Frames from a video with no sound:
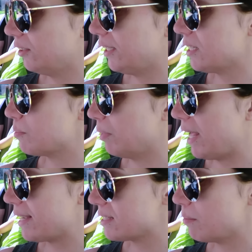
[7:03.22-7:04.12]
All right, let's
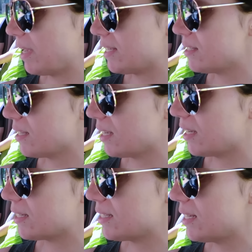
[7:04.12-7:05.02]
blast some AC
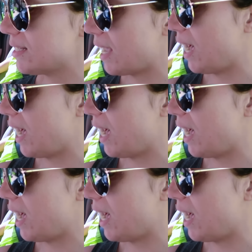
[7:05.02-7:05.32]
because it's a